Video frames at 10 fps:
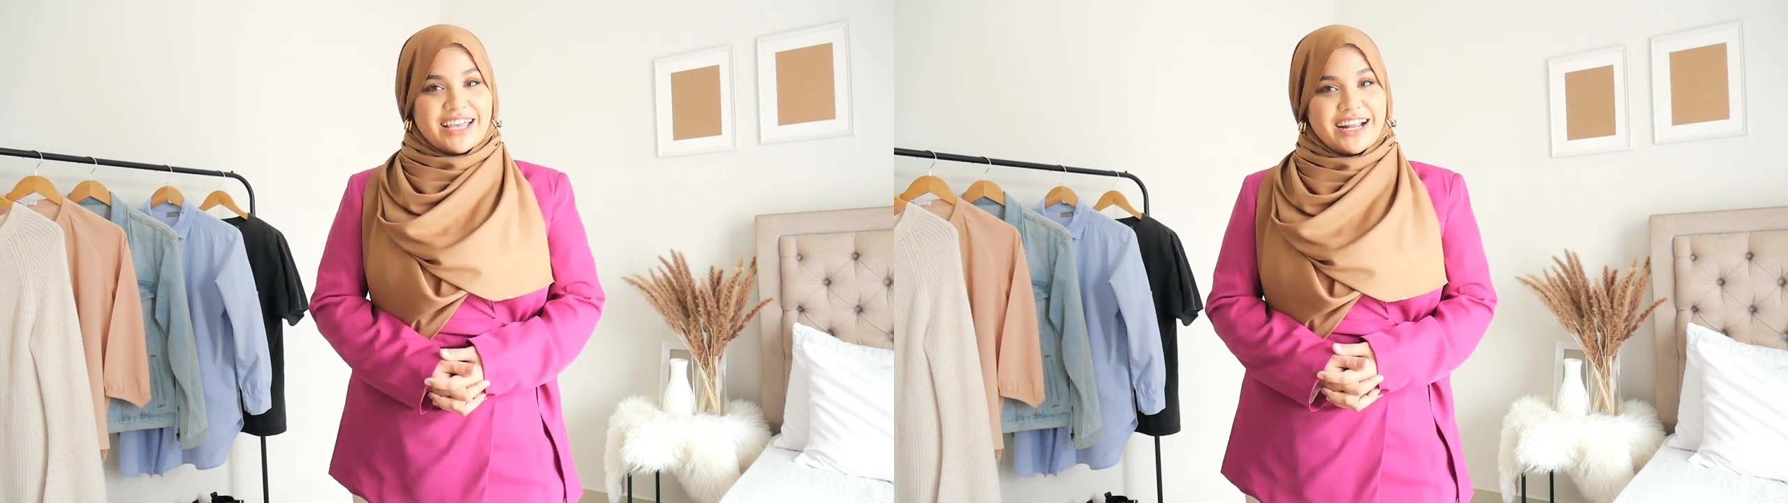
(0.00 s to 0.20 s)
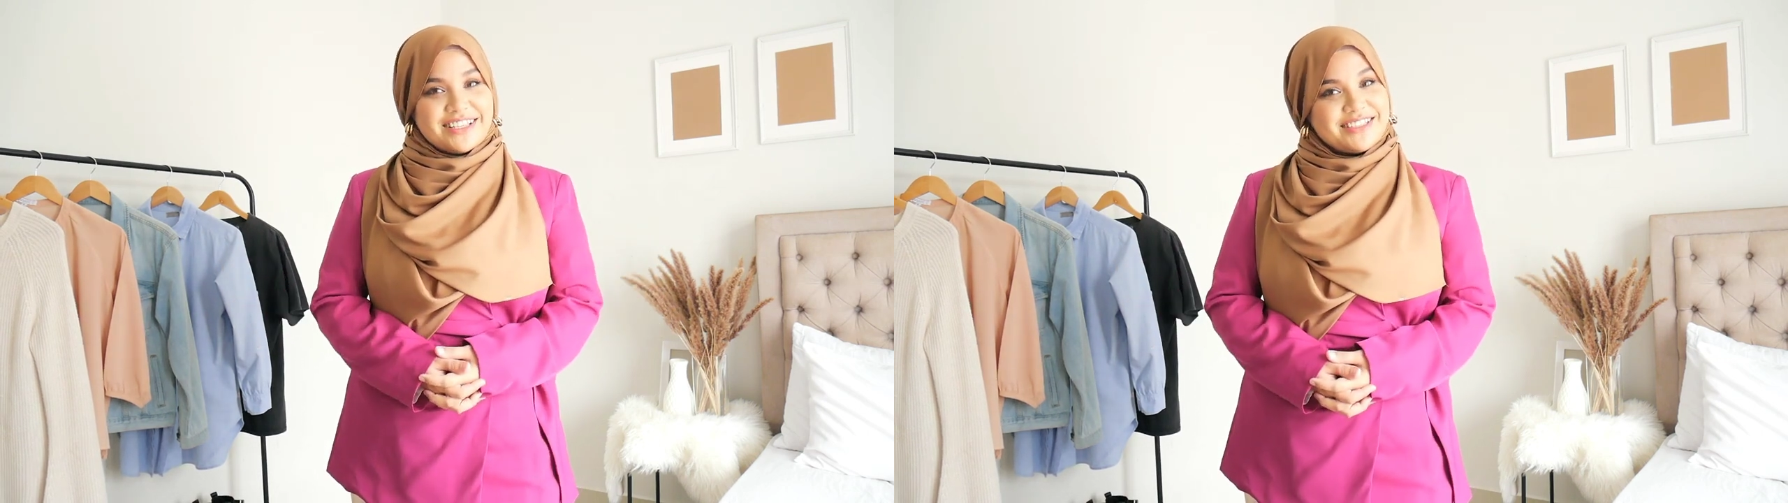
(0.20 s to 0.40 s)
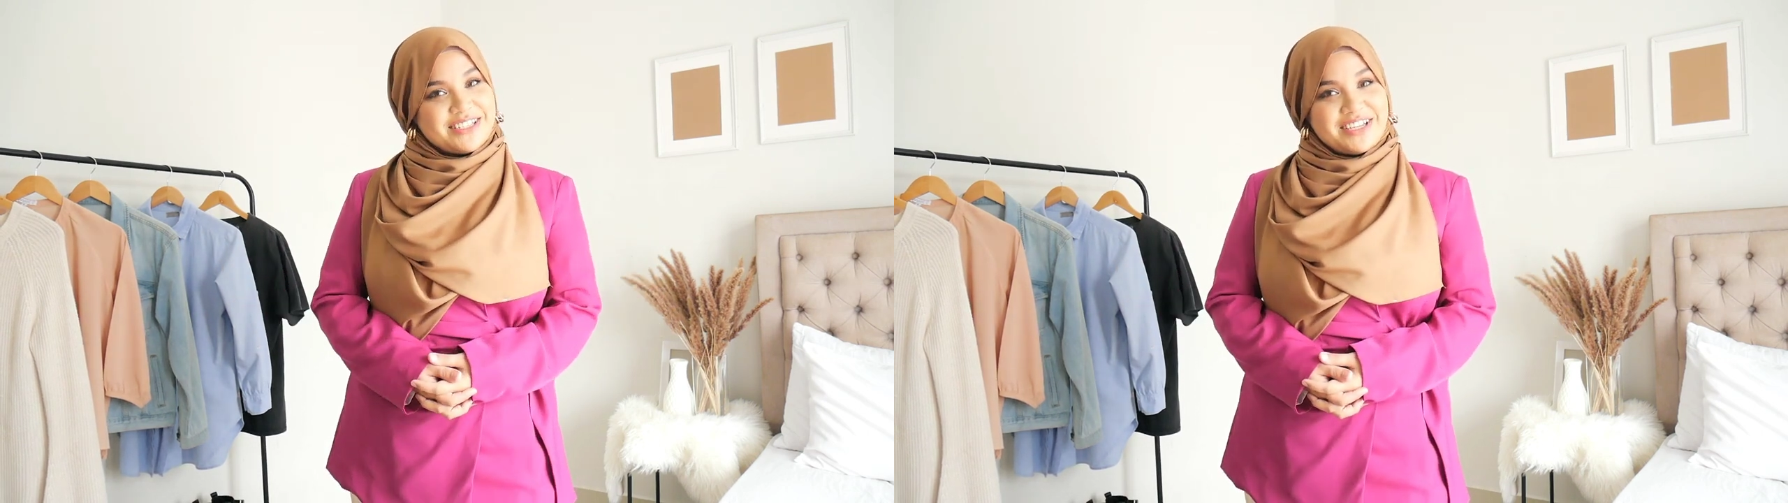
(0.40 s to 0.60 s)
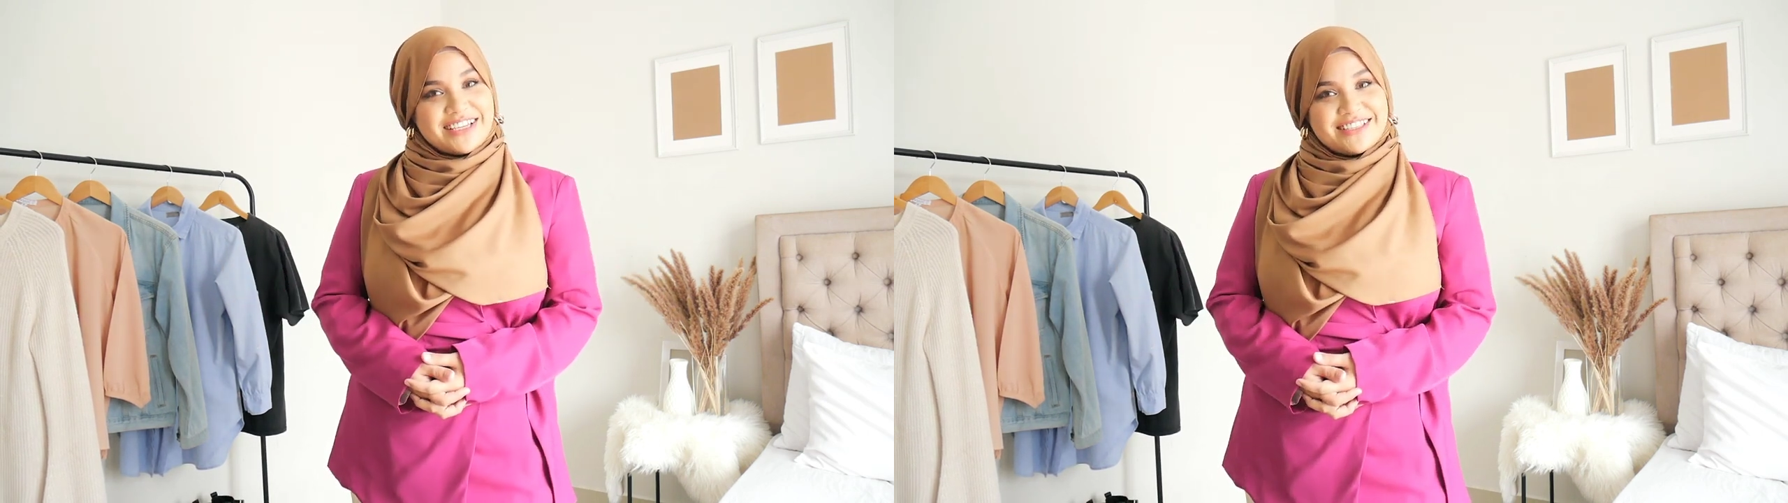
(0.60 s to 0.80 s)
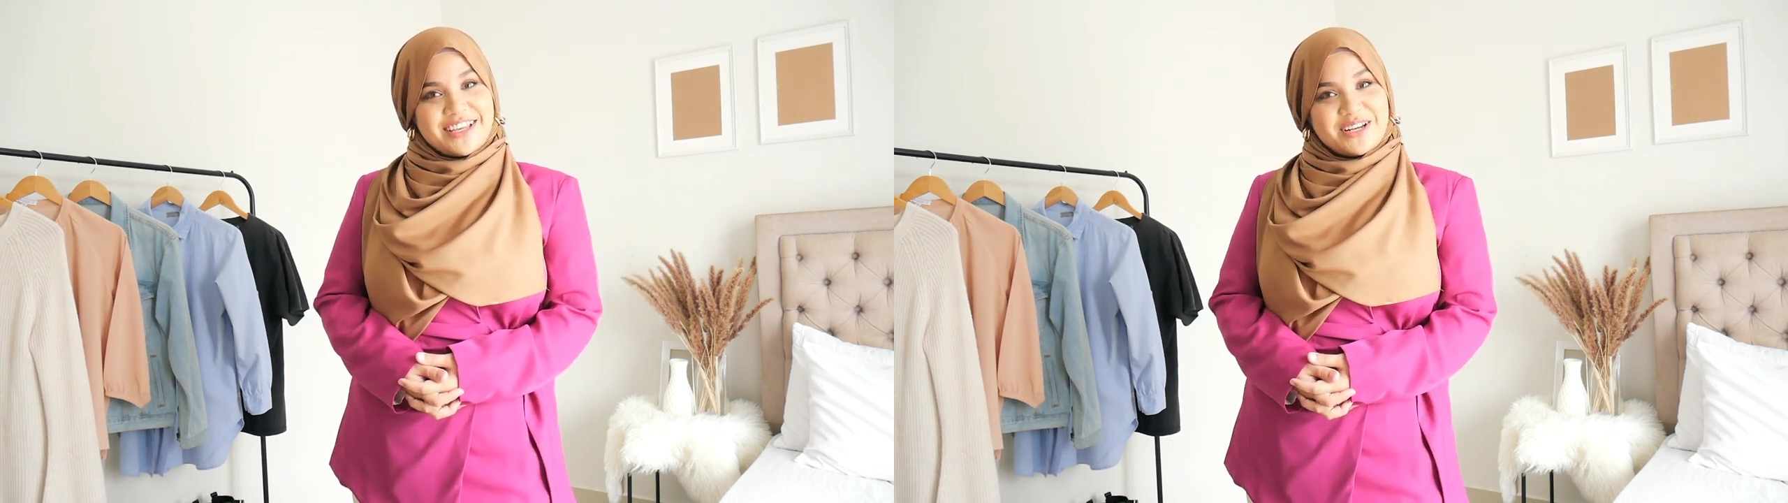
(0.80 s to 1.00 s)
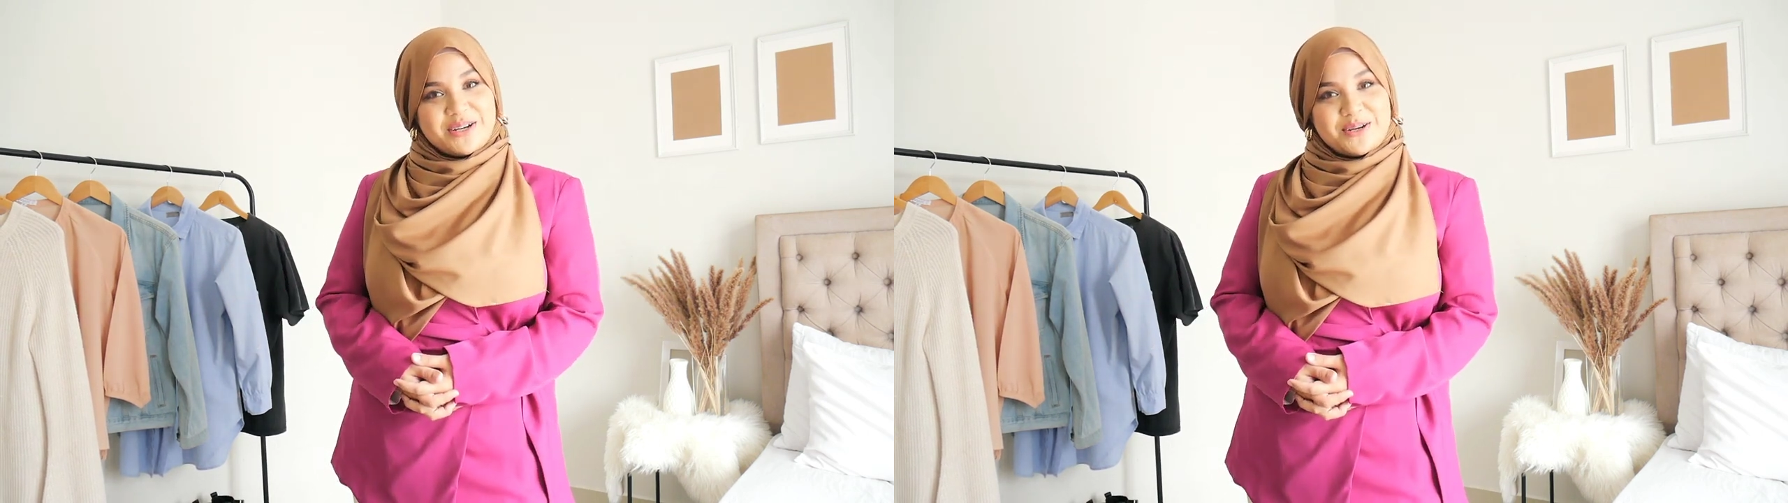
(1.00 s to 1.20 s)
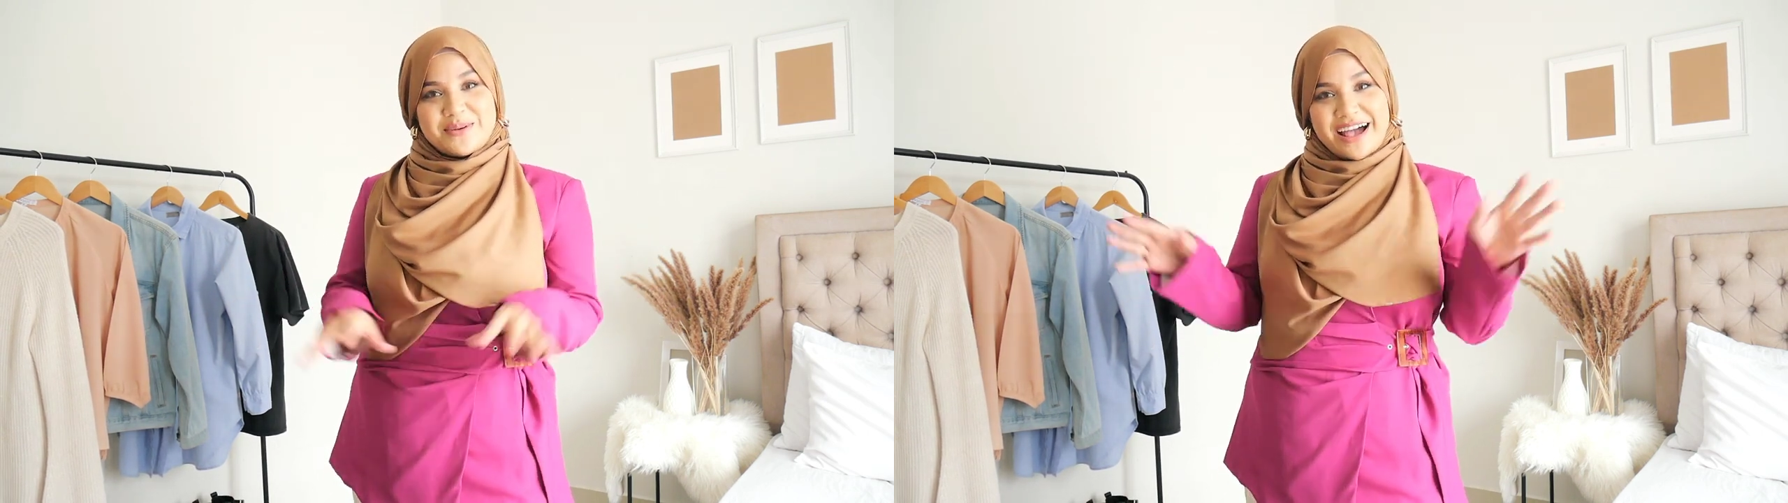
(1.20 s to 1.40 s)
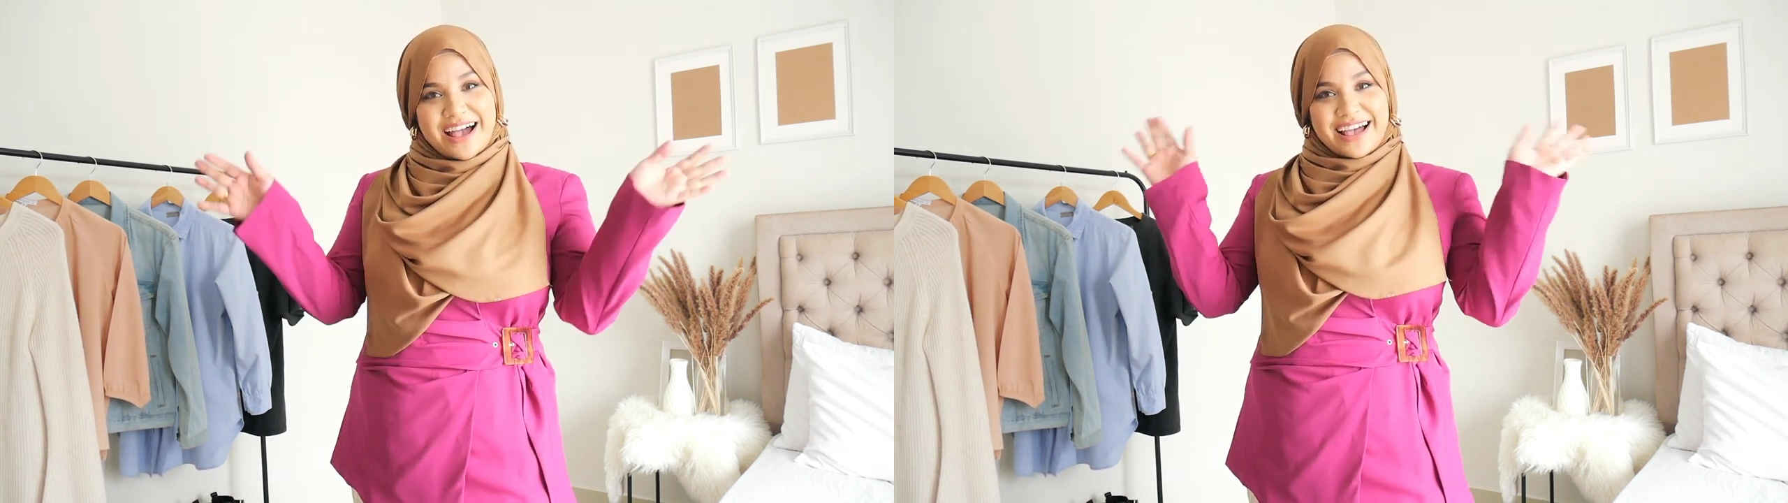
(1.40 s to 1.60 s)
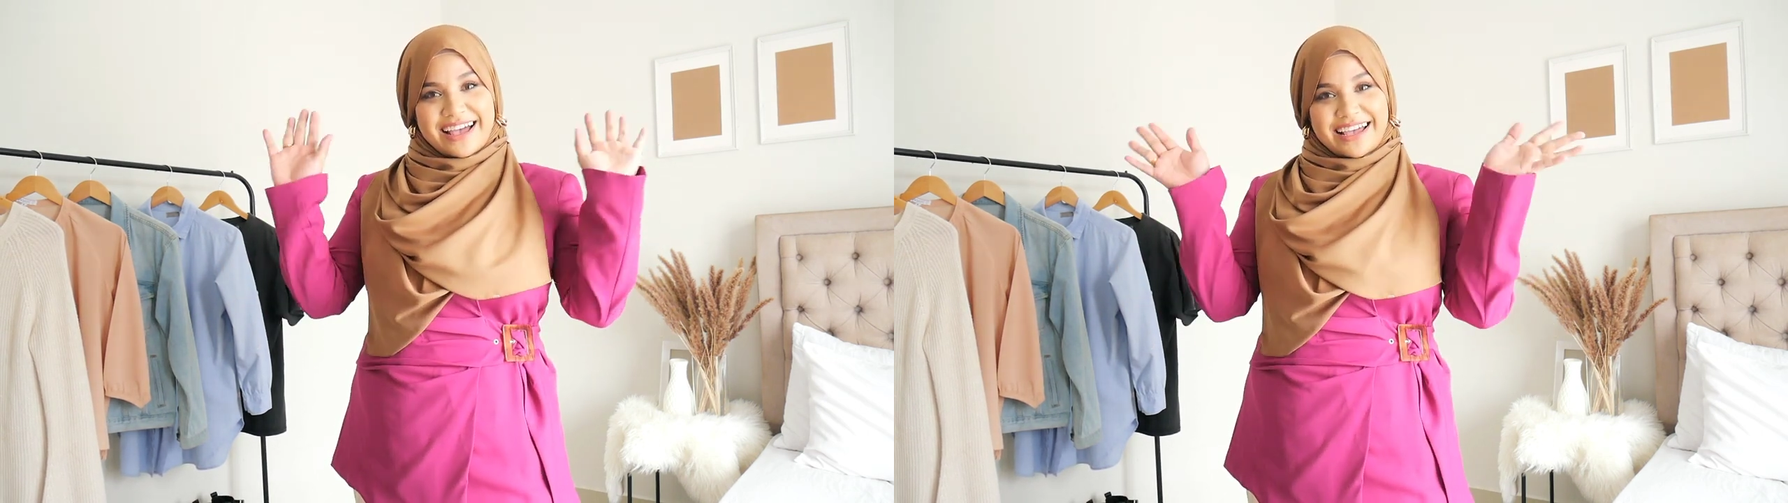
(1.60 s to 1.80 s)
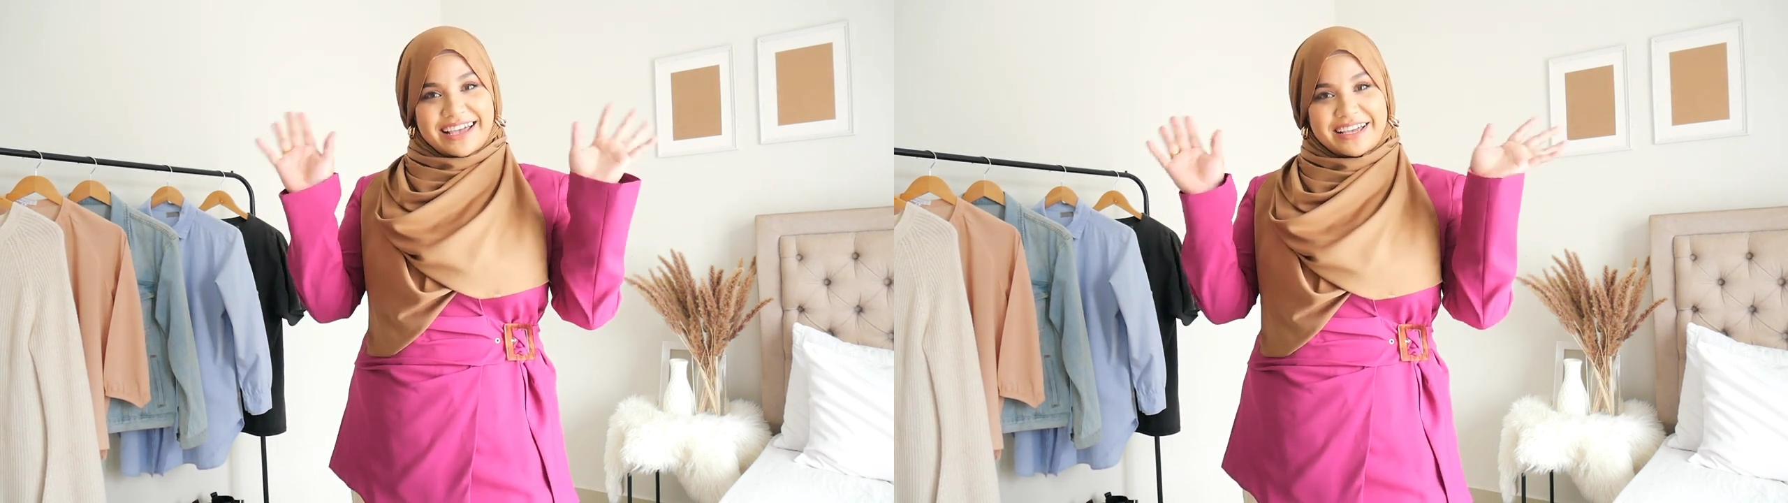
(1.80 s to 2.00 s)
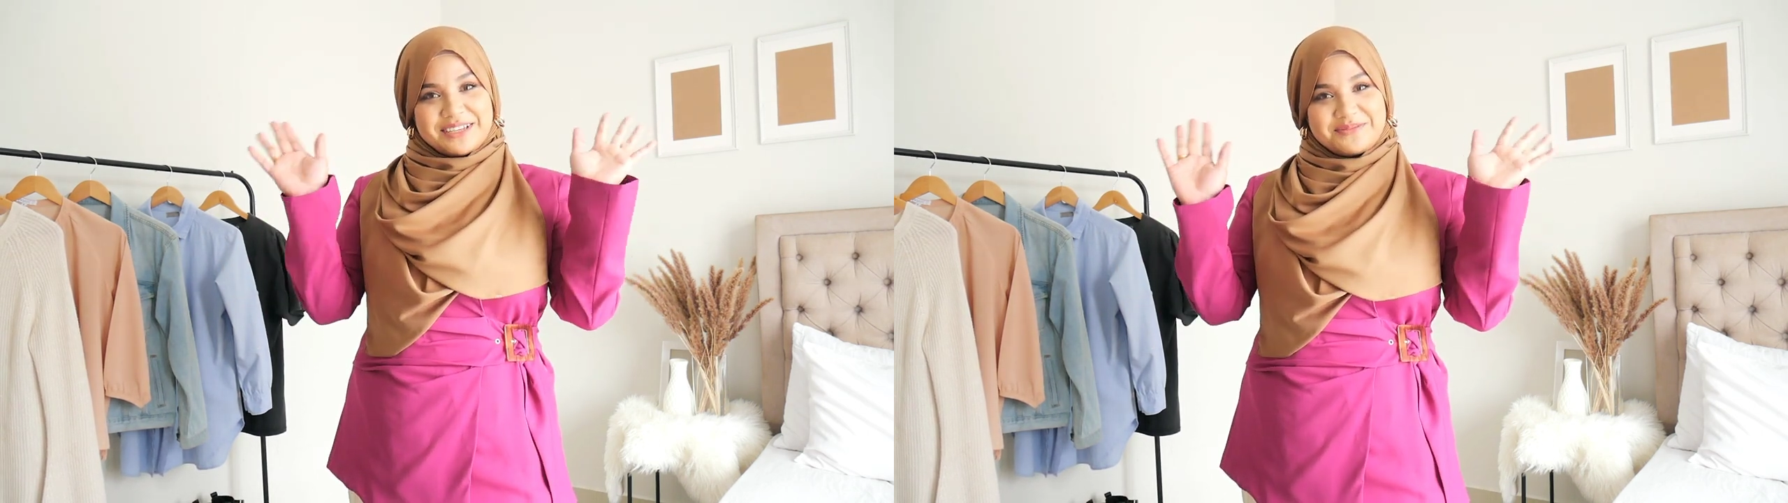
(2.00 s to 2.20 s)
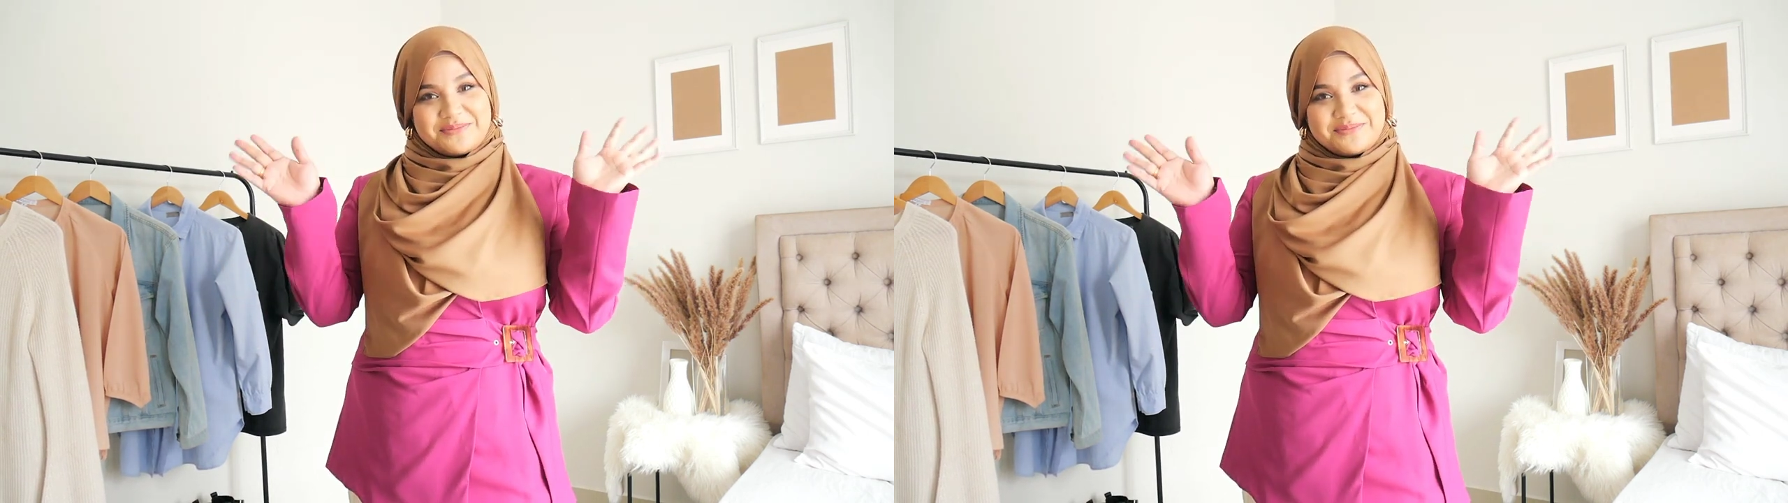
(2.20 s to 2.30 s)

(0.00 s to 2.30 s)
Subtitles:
and I'll see you guys later. Bye!